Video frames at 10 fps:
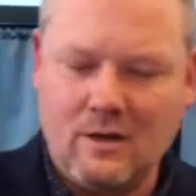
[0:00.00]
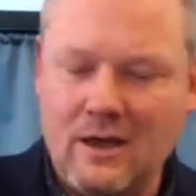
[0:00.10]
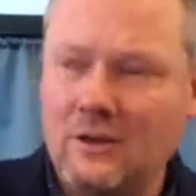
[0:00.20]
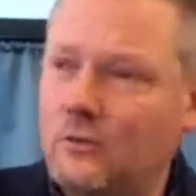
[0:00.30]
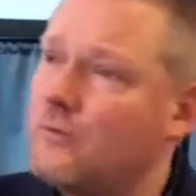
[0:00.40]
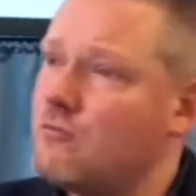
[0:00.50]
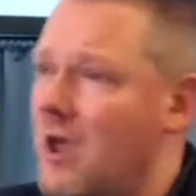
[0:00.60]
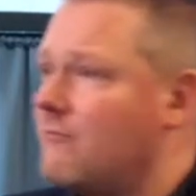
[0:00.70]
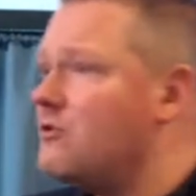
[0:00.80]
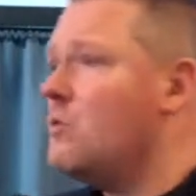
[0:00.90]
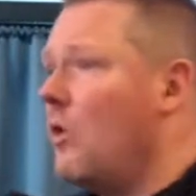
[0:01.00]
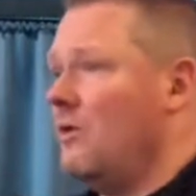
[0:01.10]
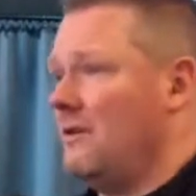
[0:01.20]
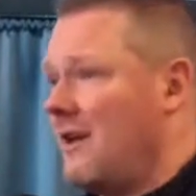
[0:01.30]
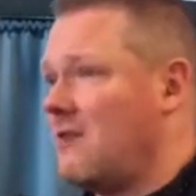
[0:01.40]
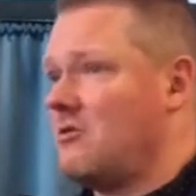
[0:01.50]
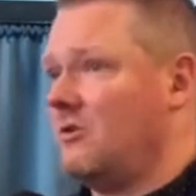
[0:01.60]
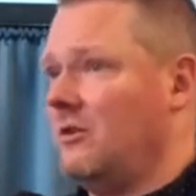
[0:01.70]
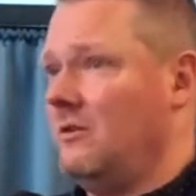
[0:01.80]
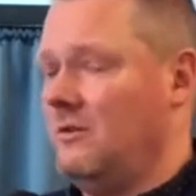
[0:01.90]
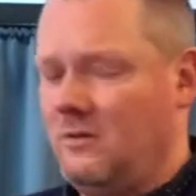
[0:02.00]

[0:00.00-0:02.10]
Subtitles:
And it's for everyone, character.